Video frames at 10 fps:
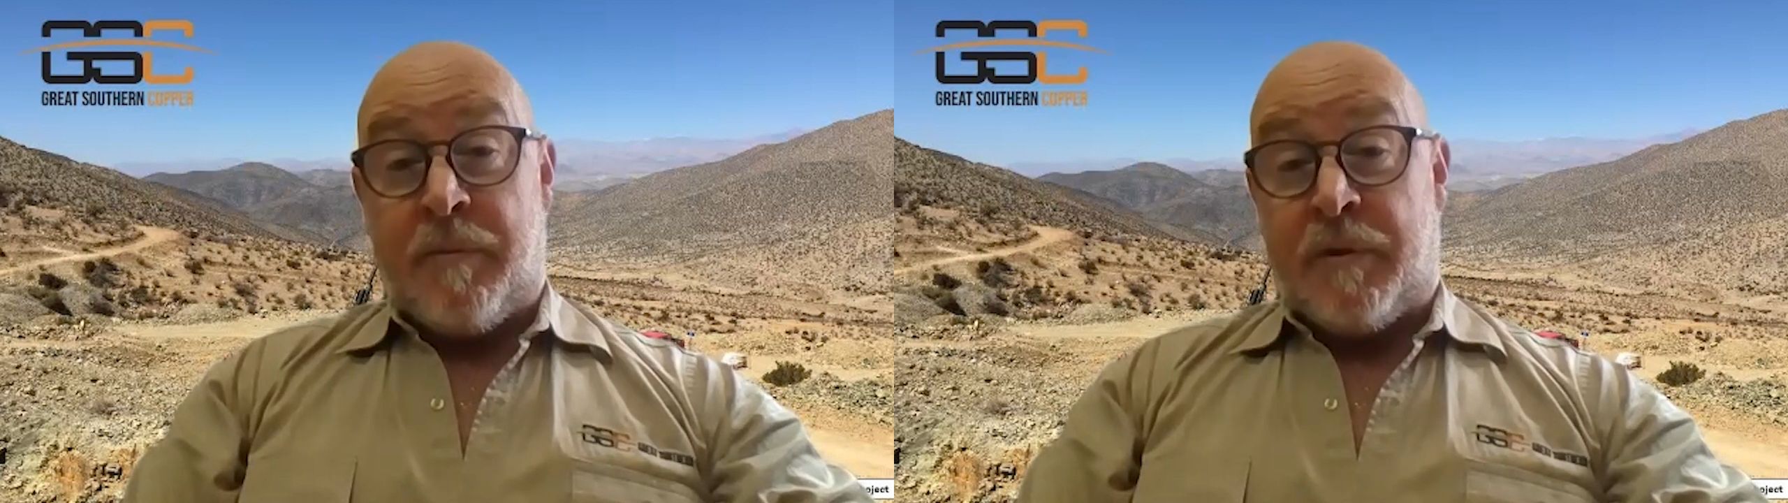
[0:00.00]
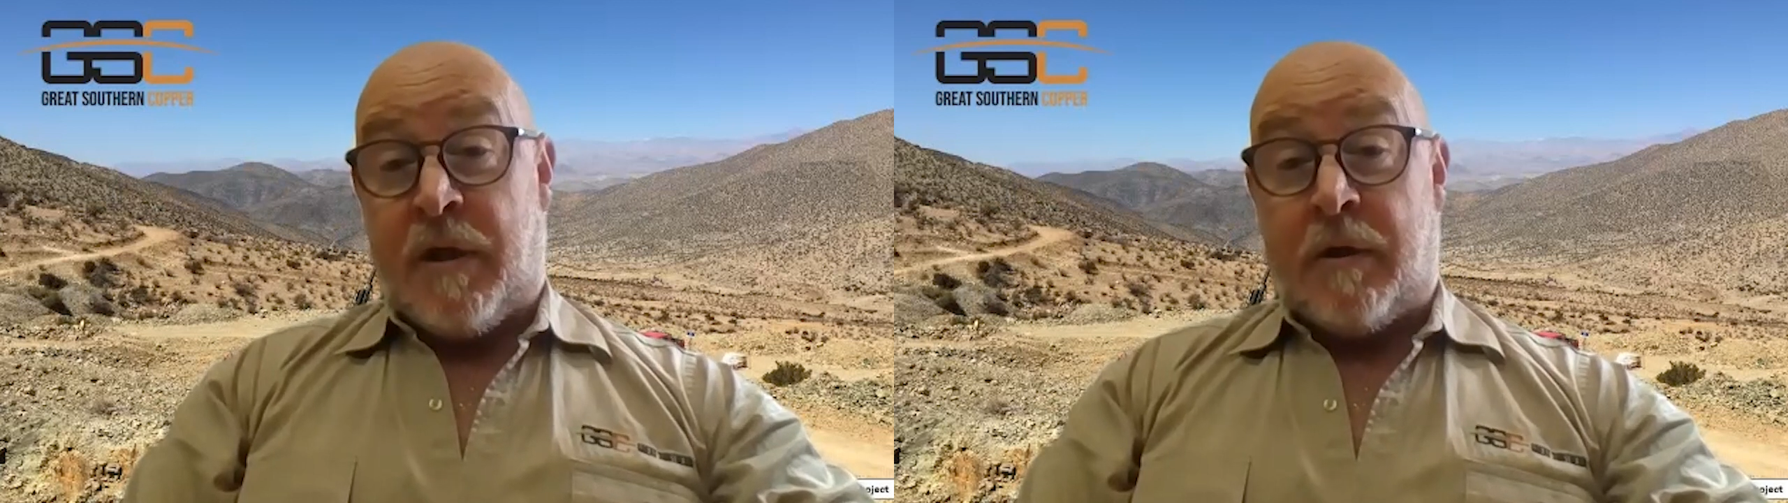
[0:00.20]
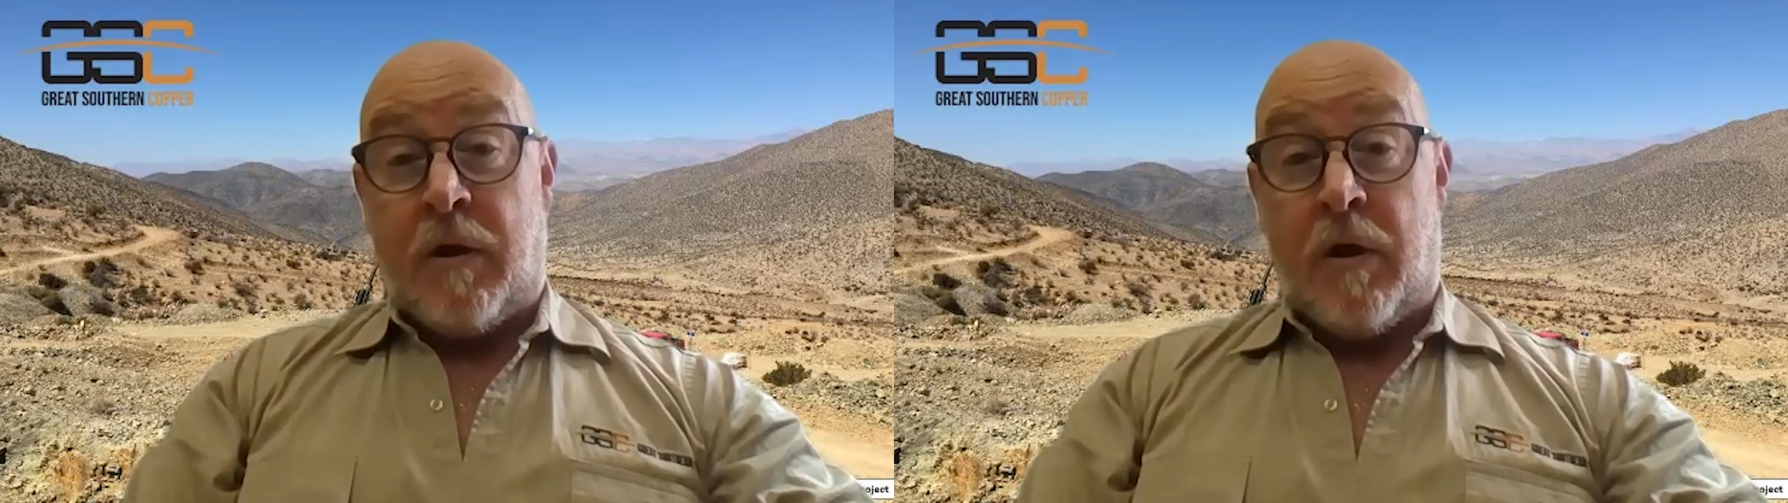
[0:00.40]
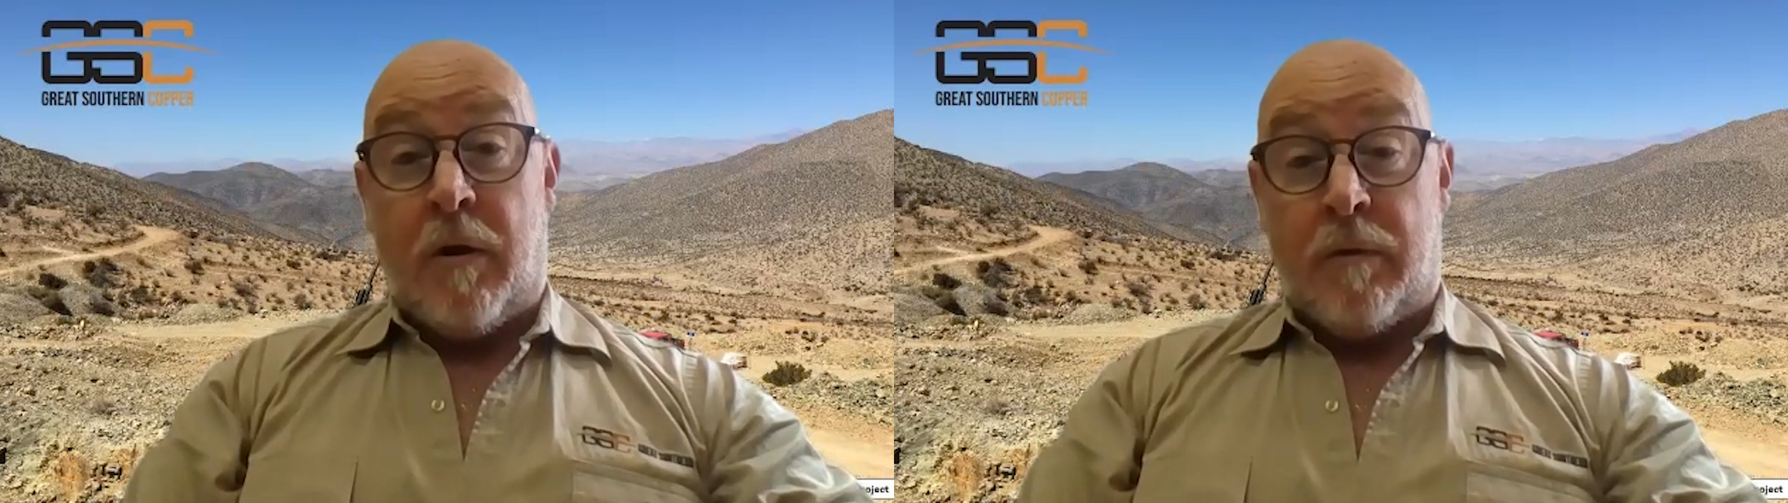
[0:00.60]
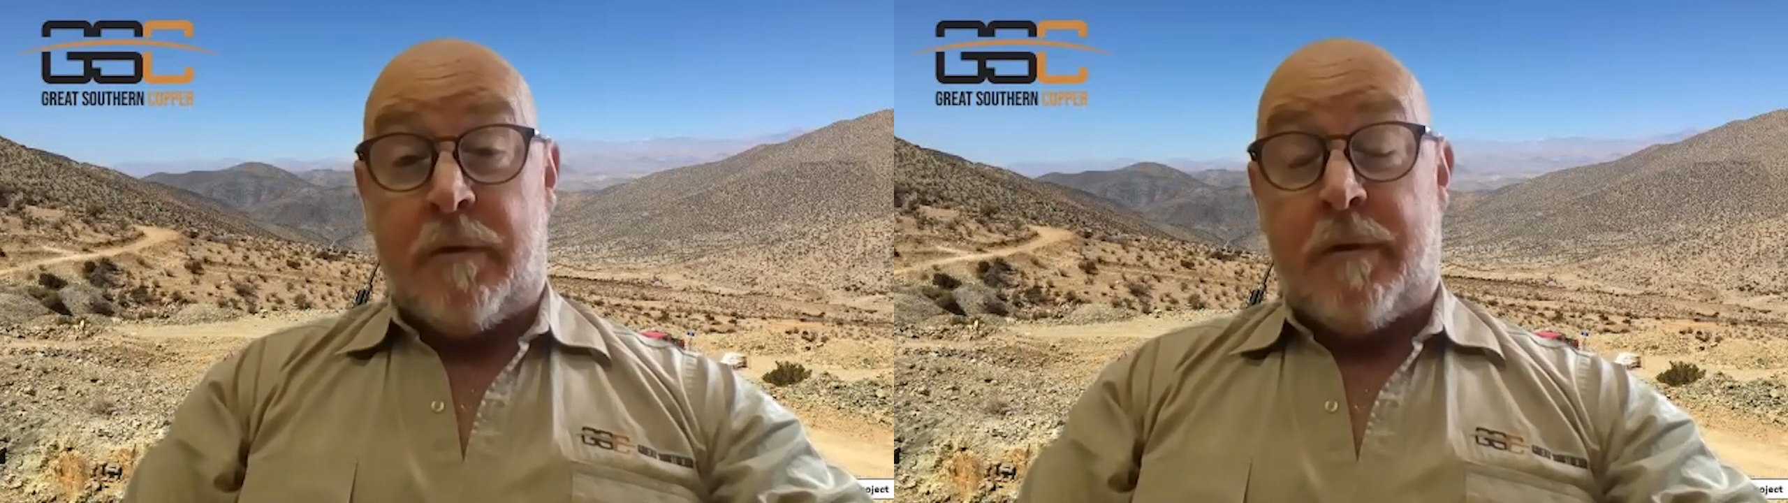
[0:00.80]
per tonne
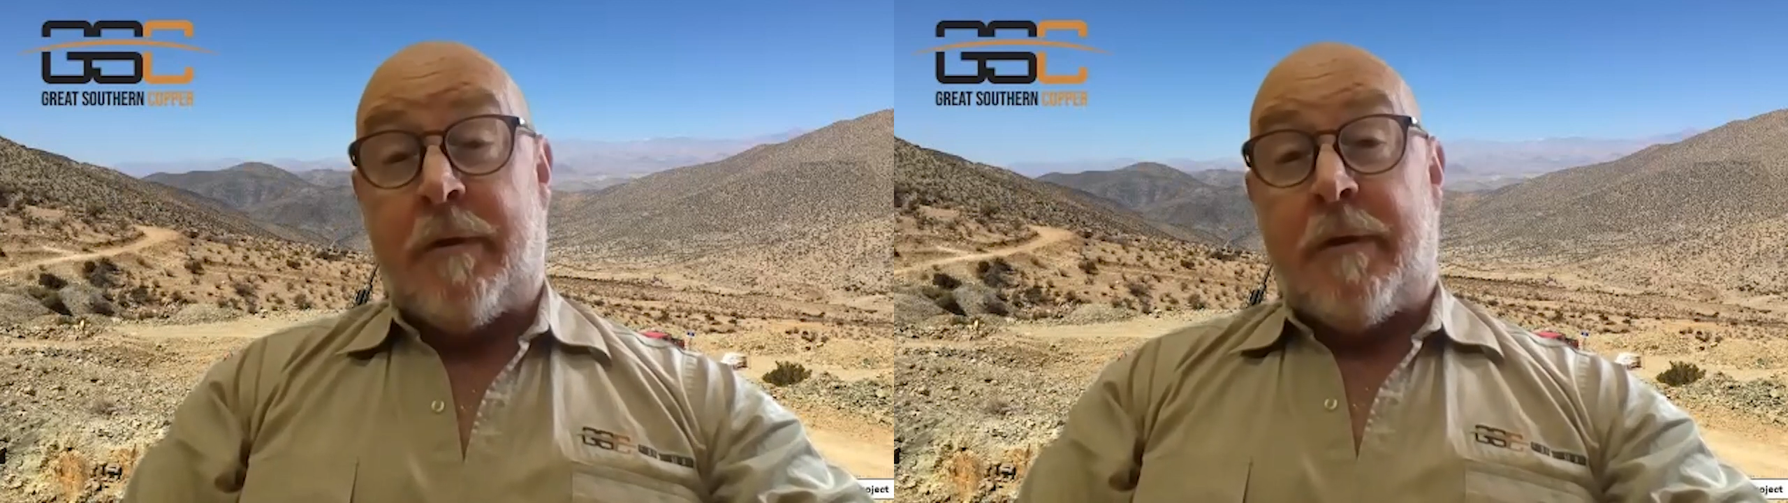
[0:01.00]
gold,